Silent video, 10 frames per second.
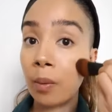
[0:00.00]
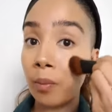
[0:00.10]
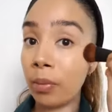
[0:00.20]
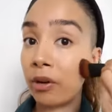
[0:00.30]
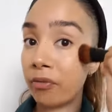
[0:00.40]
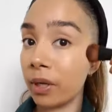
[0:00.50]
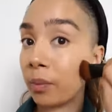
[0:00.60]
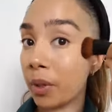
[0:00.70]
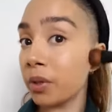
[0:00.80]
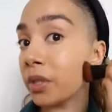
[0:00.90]
buffing
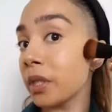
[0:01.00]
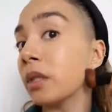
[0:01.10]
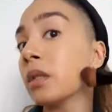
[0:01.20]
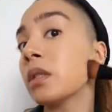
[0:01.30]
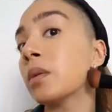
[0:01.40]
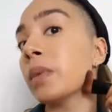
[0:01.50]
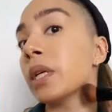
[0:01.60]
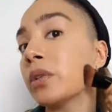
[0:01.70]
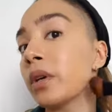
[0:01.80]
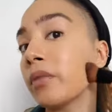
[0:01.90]
motion to
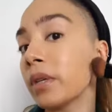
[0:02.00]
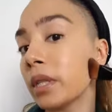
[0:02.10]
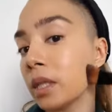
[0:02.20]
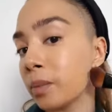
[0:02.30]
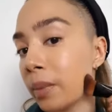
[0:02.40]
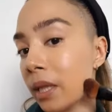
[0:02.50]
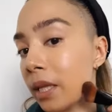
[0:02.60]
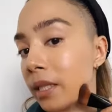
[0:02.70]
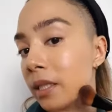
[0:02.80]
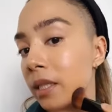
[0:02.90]
sure everything's
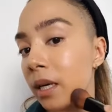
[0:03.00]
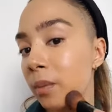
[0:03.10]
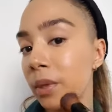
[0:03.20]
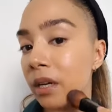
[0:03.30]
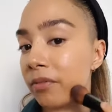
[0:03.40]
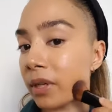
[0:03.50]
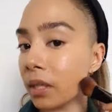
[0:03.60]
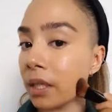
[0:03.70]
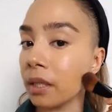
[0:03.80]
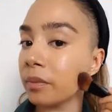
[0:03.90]
blended out
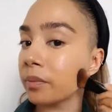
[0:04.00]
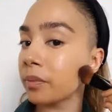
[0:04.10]
perfectly.